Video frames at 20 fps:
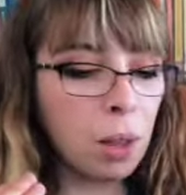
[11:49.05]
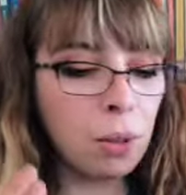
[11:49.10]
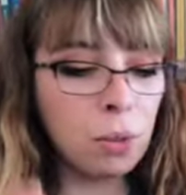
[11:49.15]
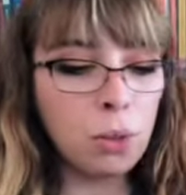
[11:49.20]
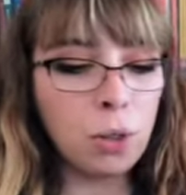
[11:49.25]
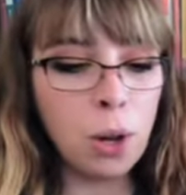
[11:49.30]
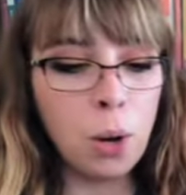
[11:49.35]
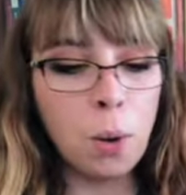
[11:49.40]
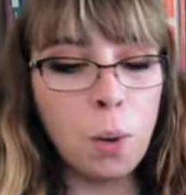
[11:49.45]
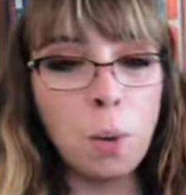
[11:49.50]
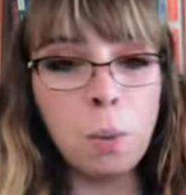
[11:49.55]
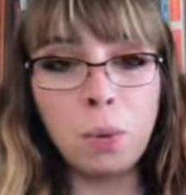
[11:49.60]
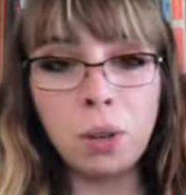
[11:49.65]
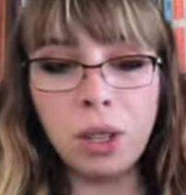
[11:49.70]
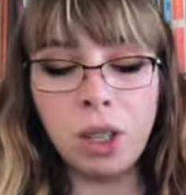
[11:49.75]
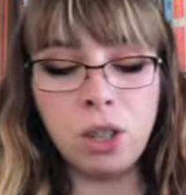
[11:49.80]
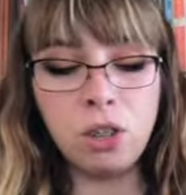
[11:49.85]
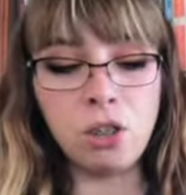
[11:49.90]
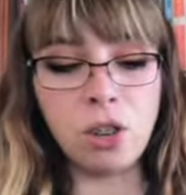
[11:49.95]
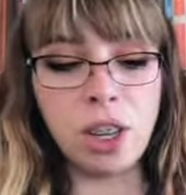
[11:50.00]
So
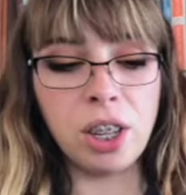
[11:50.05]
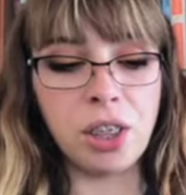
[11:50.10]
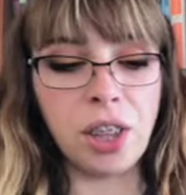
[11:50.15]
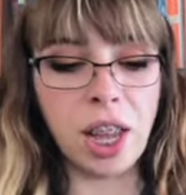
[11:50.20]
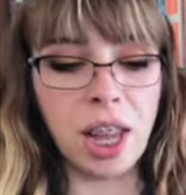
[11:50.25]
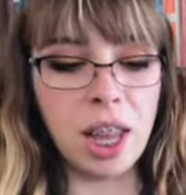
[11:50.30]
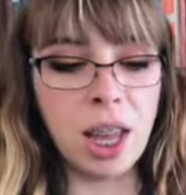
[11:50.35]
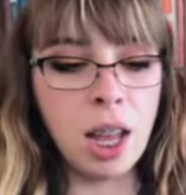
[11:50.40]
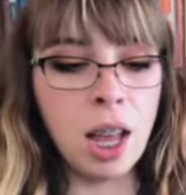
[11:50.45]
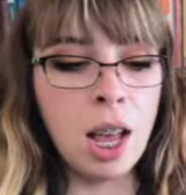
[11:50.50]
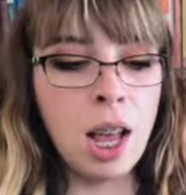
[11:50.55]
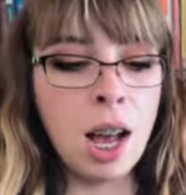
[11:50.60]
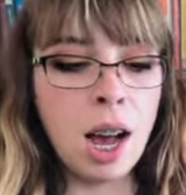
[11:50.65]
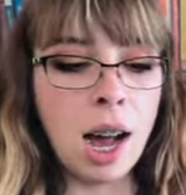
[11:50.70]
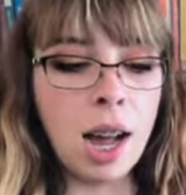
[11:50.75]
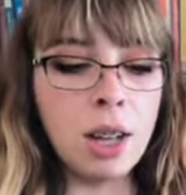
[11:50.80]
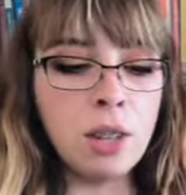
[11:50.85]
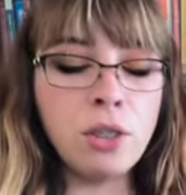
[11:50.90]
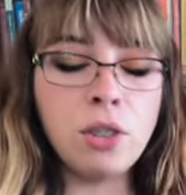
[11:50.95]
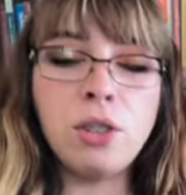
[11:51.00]
really enjoying that.
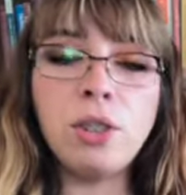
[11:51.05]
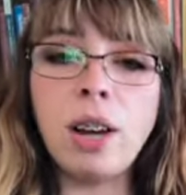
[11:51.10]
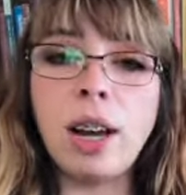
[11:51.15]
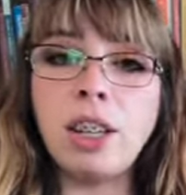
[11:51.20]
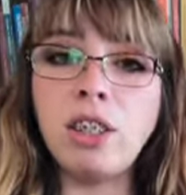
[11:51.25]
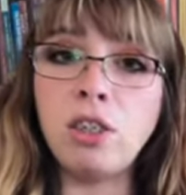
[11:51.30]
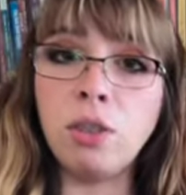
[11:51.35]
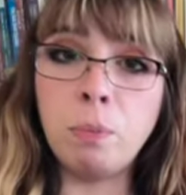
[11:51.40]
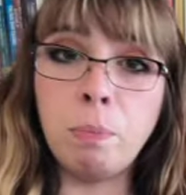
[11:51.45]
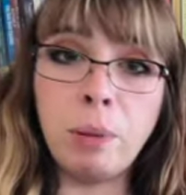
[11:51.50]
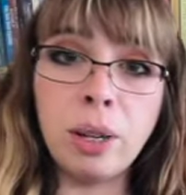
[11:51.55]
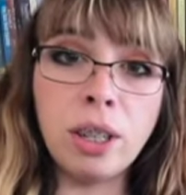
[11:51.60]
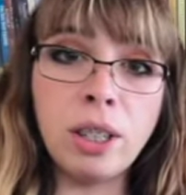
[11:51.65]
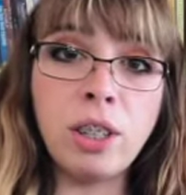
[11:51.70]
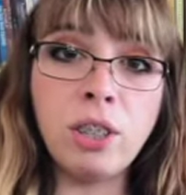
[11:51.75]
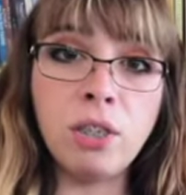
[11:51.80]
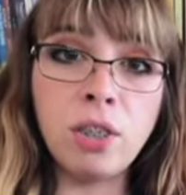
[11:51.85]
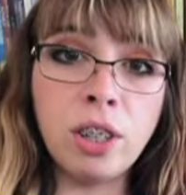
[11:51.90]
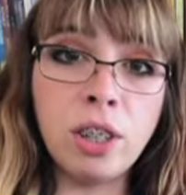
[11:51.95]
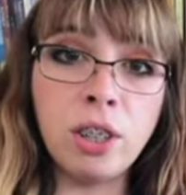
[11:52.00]
I just
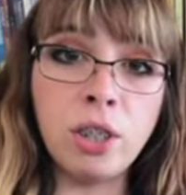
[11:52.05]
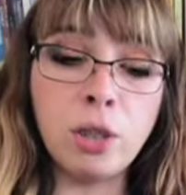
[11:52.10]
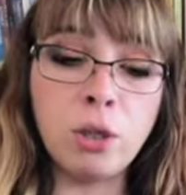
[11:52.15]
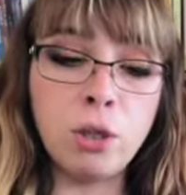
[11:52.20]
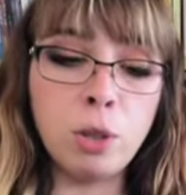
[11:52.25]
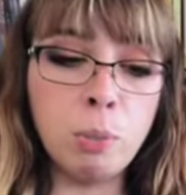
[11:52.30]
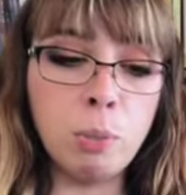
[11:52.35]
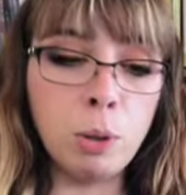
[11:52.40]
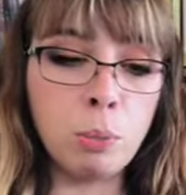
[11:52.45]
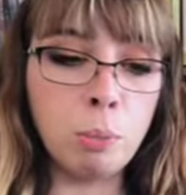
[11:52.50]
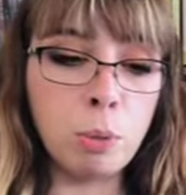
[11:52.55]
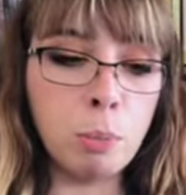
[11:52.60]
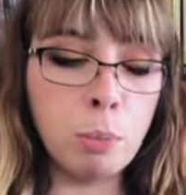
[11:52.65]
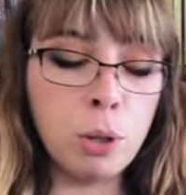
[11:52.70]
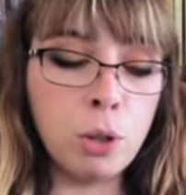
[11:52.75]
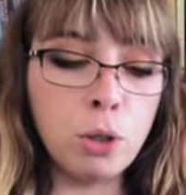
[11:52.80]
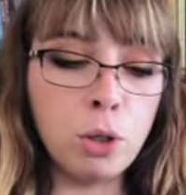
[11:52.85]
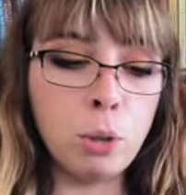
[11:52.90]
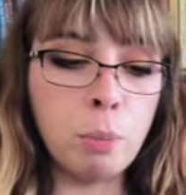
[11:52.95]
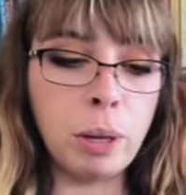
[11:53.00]
barely started The Christmas
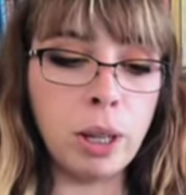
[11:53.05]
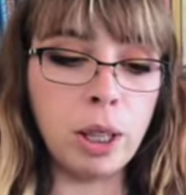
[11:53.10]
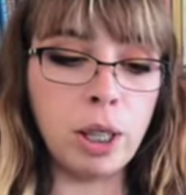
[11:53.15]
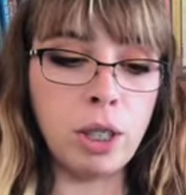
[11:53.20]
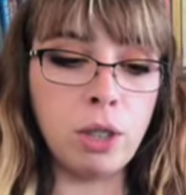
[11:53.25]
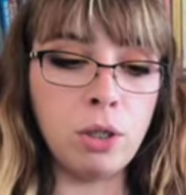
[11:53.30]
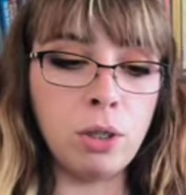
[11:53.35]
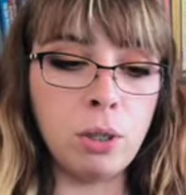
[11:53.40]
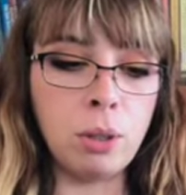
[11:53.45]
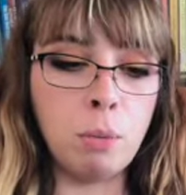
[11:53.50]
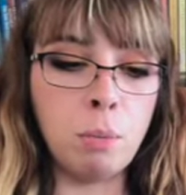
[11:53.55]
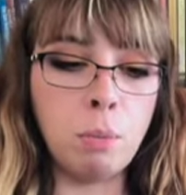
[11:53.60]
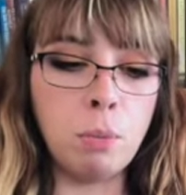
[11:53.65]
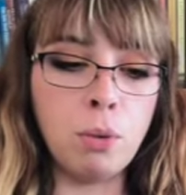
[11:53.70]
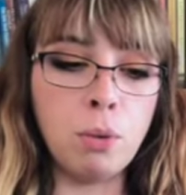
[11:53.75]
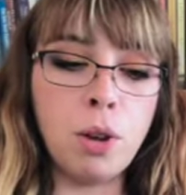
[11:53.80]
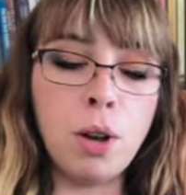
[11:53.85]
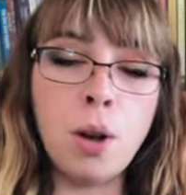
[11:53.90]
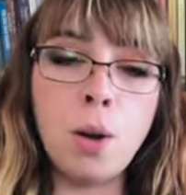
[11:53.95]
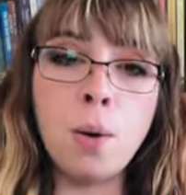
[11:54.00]
Proposal by Lisa
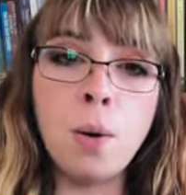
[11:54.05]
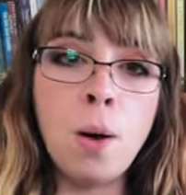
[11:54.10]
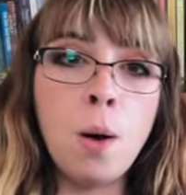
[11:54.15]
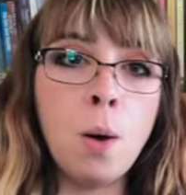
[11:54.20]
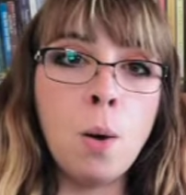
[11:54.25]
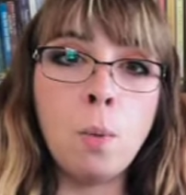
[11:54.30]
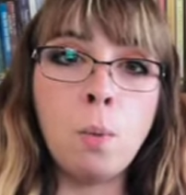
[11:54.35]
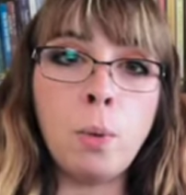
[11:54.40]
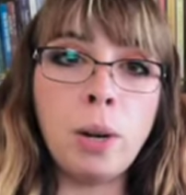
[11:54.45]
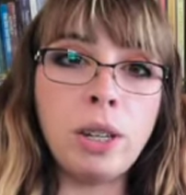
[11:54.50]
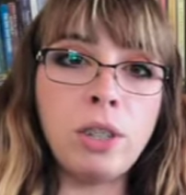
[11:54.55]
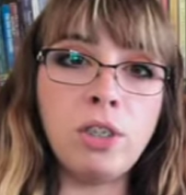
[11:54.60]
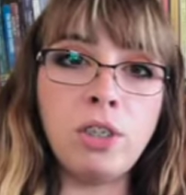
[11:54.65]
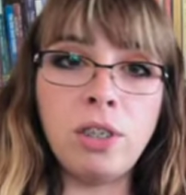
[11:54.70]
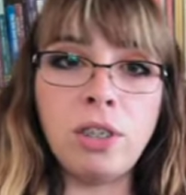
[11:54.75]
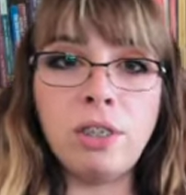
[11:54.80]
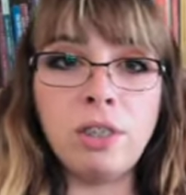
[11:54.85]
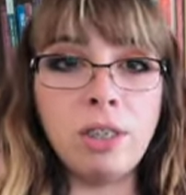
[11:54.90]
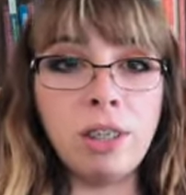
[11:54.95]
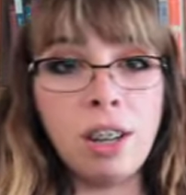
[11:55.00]
Moreau, which
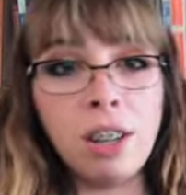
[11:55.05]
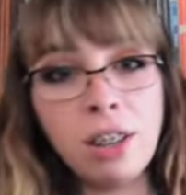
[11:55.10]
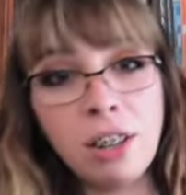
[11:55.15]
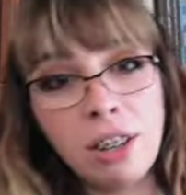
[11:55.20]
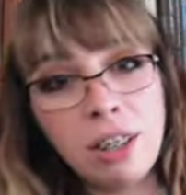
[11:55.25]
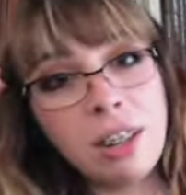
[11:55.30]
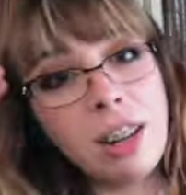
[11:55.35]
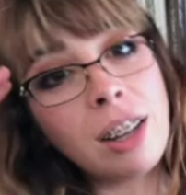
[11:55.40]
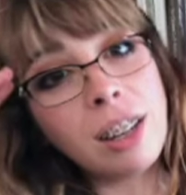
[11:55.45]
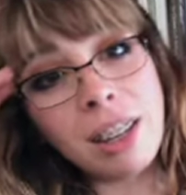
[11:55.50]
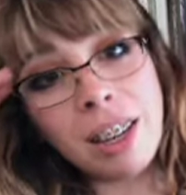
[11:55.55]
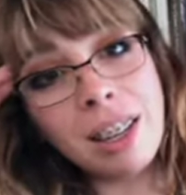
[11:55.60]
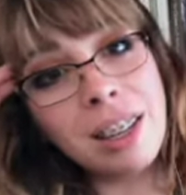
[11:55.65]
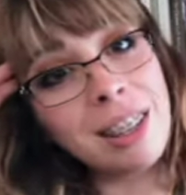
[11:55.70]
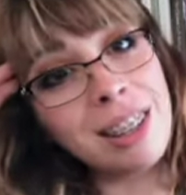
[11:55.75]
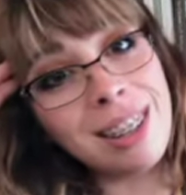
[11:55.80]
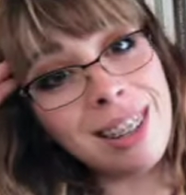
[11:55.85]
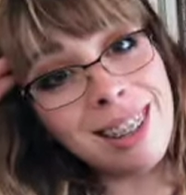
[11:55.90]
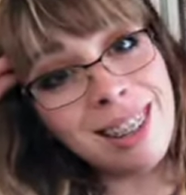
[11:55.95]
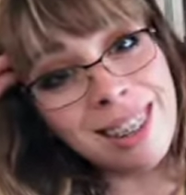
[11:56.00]
is another
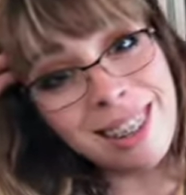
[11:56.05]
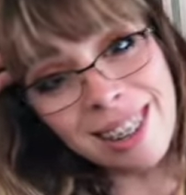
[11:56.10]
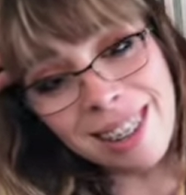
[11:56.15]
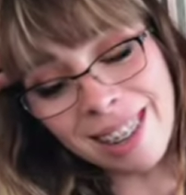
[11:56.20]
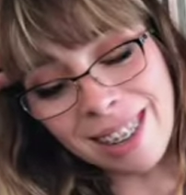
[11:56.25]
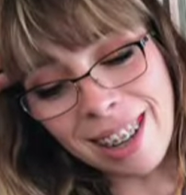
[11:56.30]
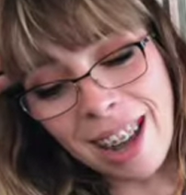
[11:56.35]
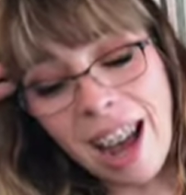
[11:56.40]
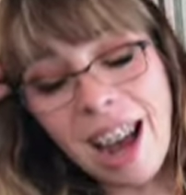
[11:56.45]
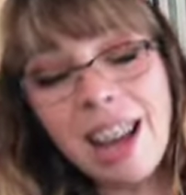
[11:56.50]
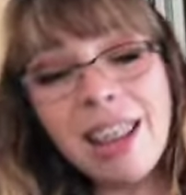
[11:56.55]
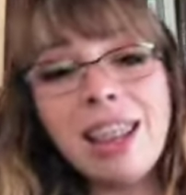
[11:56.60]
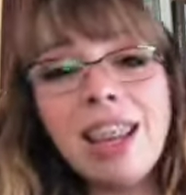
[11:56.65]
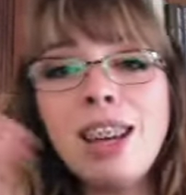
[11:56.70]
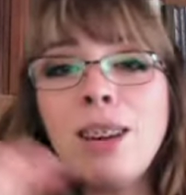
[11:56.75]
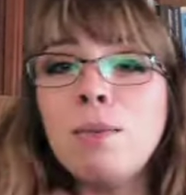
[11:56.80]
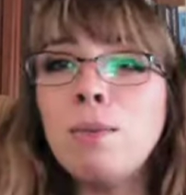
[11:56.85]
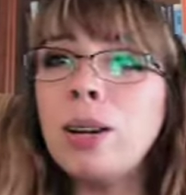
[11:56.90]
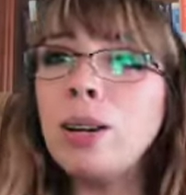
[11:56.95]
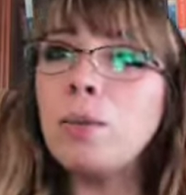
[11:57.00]
NetGalley arc. I
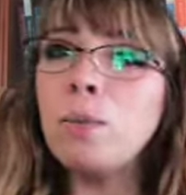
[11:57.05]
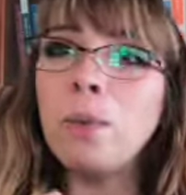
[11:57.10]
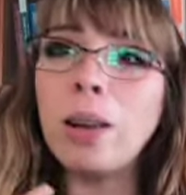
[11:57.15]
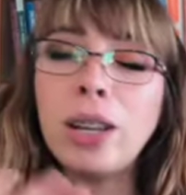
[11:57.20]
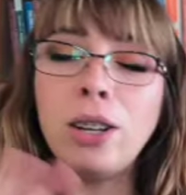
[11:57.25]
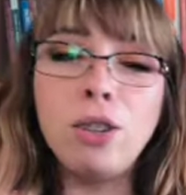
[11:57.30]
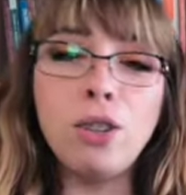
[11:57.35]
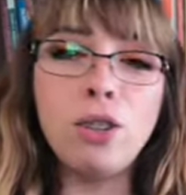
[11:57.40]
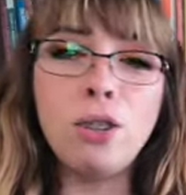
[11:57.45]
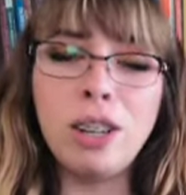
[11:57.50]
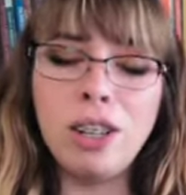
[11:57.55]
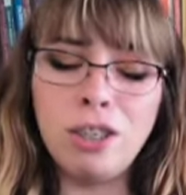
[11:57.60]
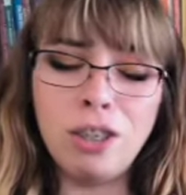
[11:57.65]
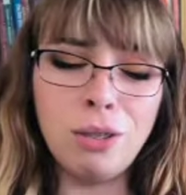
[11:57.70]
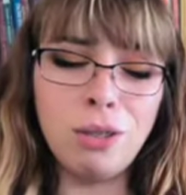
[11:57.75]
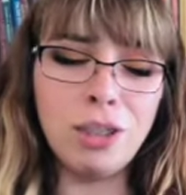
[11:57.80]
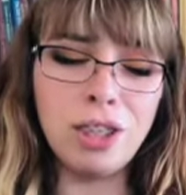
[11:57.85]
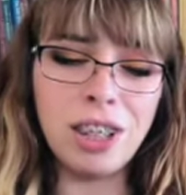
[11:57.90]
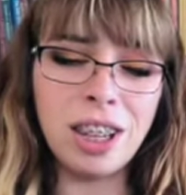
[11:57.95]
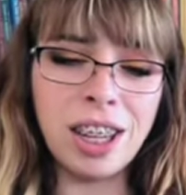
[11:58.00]
like went way too
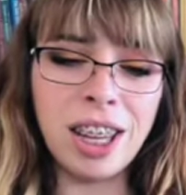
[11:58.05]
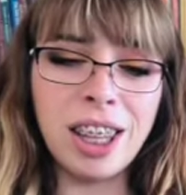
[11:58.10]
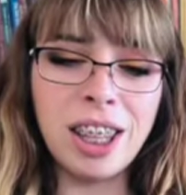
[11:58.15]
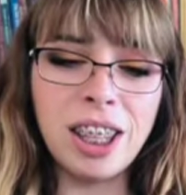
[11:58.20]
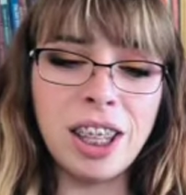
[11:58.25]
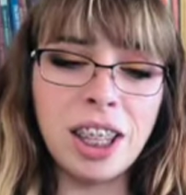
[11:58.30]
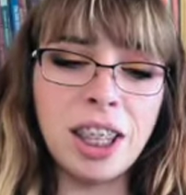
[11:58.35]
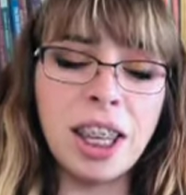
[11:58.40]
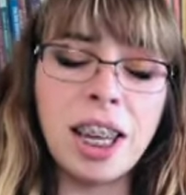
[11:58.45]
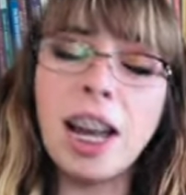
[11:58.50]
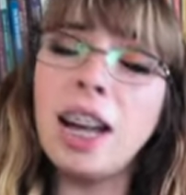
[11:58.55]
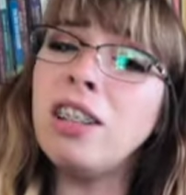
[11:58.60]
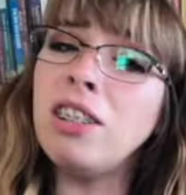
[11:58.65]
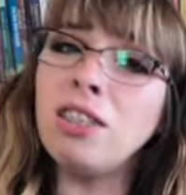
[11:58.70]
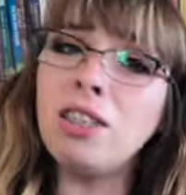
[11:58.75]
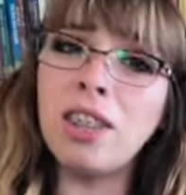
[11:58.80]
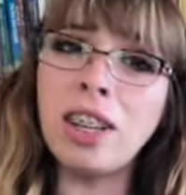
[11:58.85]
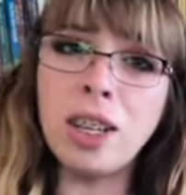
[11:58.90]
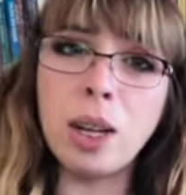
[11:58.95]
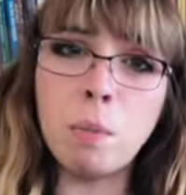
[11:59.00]
crazy with the NetGalley thing. Like, I
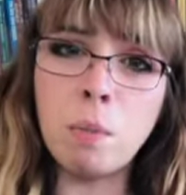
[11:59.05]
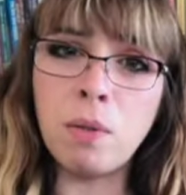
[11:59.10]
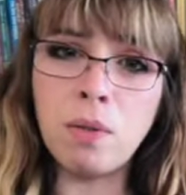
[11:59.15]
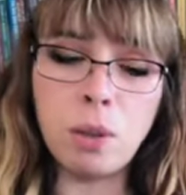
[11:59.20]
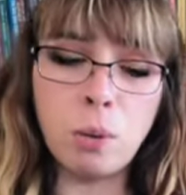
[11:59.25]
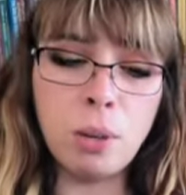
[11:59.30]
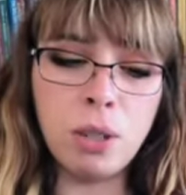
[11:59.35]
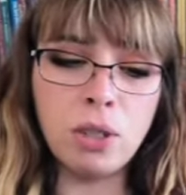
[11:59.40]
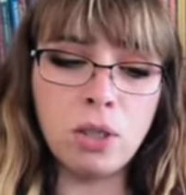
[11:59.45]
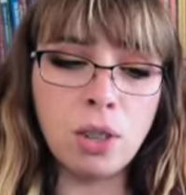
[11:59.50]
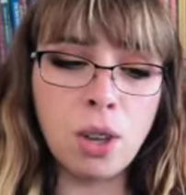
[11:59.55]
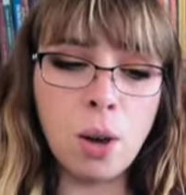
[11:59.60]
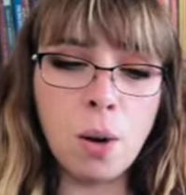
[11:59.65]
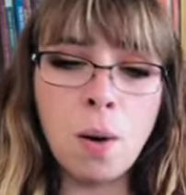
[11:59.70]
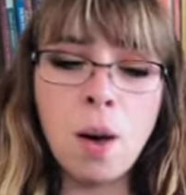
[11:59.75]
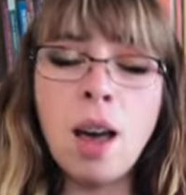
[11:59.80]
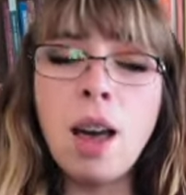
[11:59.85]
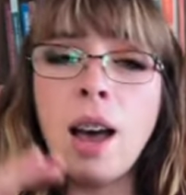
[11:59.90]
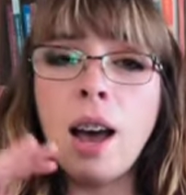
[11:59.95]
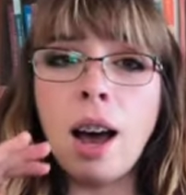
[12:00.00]
just signed up a few weeks ago.